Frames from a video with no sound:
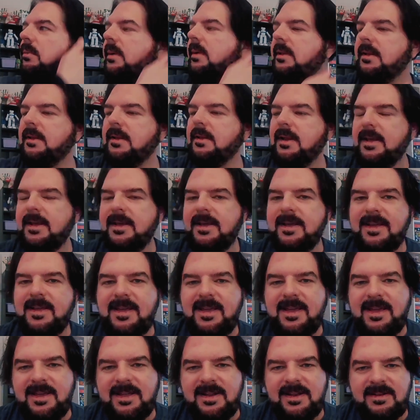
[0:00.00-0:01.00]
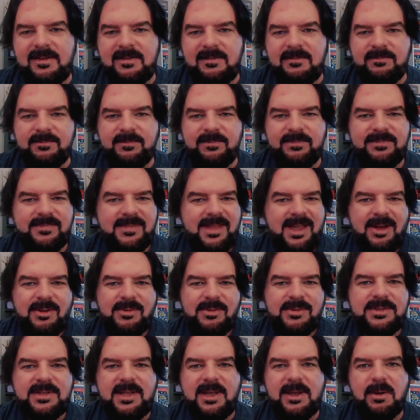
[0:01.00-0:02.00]
and and I
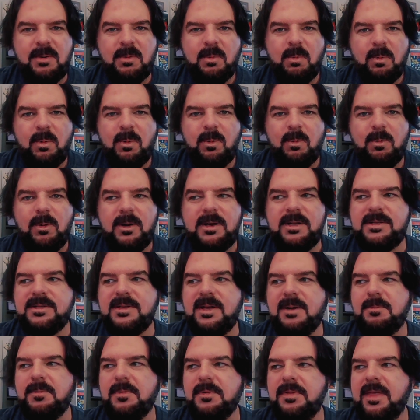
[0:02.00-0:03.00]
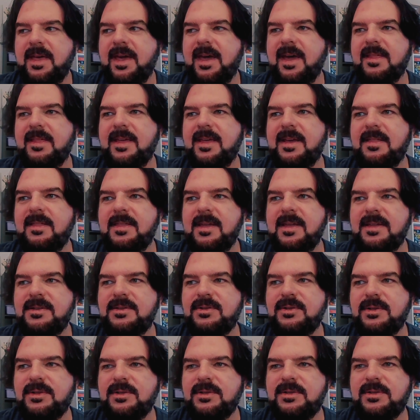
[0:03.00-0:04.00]
was like, what is up with that? That
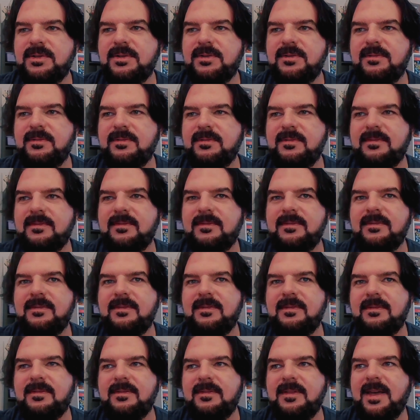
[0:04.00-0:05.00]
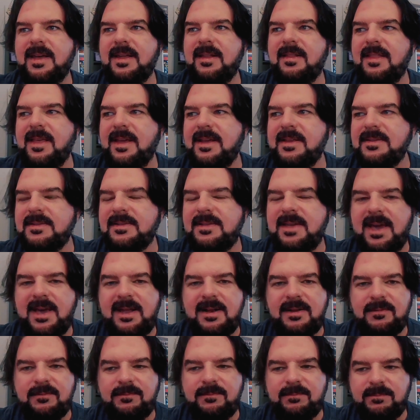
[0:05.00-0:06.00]
that's just that that is
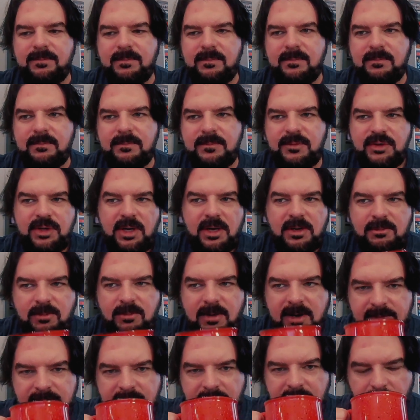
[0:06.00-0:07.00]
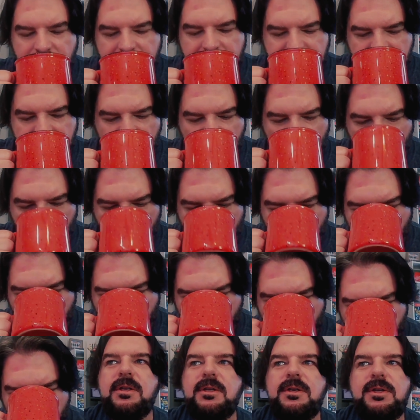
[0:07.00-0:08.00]
kind of junk right there, right?
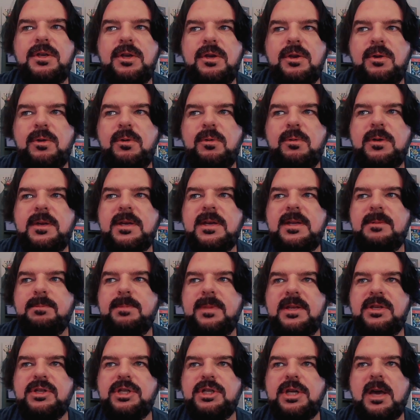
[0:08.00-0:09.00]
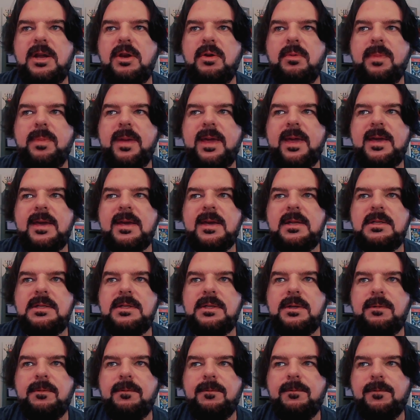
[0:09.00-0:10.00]
You can be shadow
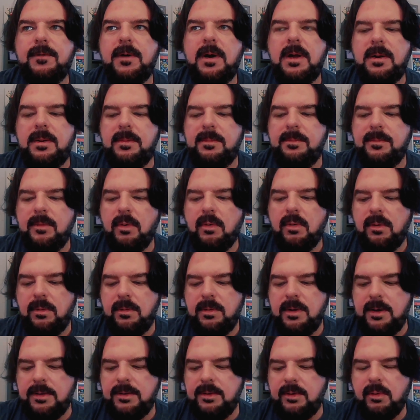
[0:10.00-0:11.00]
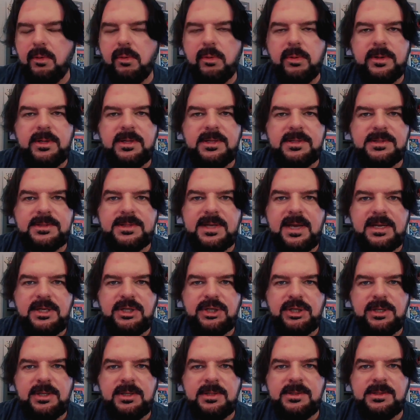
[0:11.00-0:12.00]
banned from other
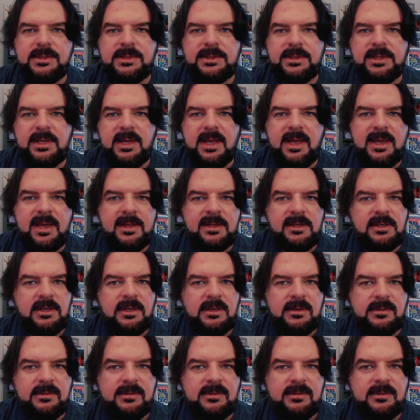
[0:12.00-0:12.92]
organizations, and